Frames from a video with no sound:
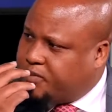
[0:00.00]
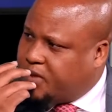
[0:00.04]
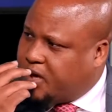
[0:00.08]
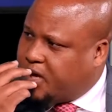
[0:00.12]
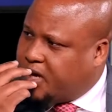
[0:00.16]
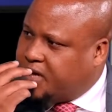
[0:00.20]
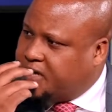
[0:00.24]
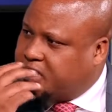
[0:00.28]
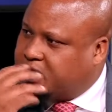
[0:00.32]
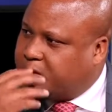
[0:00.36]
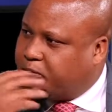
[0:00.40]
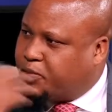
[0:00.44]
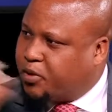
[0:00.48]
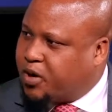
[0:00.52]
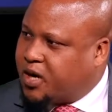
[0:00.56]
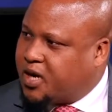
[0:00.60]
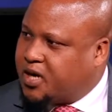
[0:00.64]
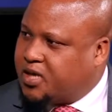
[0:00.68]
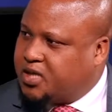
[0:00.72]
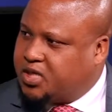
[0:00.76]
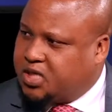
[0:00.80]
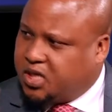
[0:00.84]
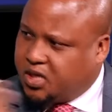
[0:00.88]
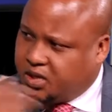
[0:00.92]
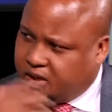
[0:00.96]

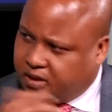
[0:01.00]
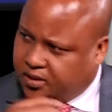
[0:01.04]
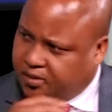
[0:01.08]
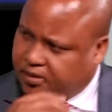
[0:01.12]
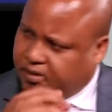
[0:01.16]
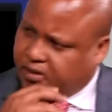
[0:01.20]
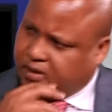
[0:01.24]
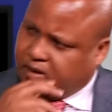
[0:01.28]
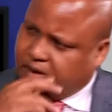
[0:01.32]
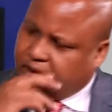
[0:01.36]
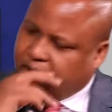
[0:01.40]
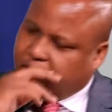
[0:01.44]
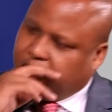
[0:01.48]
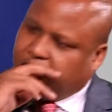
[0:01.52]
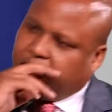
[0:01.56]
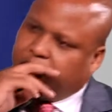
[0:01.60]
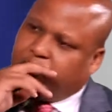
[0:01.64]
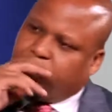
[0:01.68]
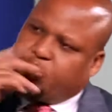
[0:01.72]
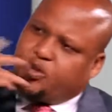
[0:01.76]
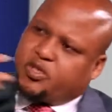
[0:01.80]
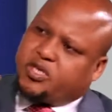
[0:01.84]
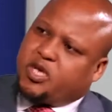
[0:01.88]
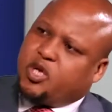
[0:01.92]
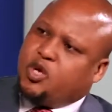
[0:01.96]
entrepreneurial journey,
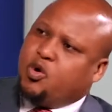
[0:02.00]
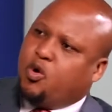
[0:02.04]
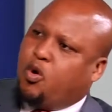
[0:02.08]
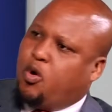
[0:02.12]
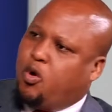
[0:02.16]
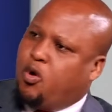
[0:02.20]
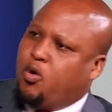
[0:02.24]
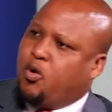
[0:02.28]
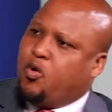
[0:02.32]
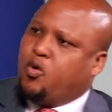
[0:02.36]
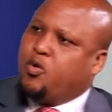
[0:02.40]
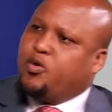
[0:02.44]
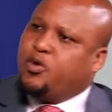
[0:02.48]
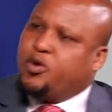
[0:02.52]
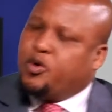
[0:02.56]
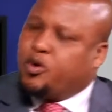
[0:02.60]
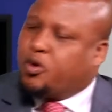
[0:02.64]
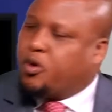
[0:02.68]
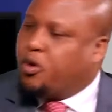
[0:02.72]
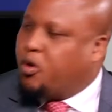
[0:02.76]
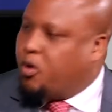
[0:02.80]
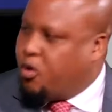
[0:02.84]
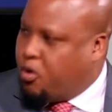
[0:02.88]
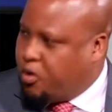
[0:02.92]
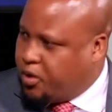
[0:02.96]
you say you
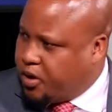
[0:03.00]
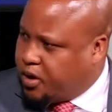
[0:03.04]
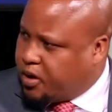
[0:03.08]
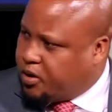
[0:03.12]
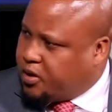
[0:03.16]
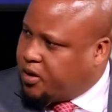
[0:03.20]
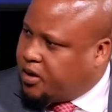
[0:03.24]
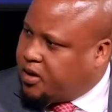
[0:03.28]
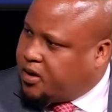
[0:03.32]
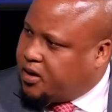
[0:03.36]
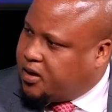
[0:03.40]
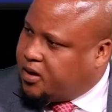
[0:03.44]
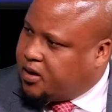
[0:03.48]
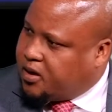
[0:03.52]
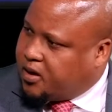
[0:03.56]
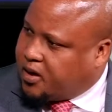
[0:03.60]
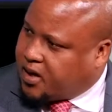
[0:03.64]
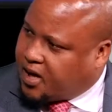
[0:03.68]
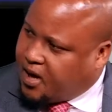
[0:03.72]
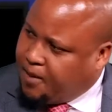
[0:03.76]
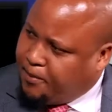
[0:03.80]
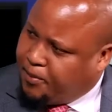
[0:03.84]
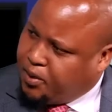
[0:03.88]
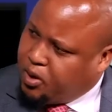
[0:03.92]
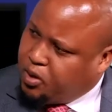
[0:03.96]
co-own a company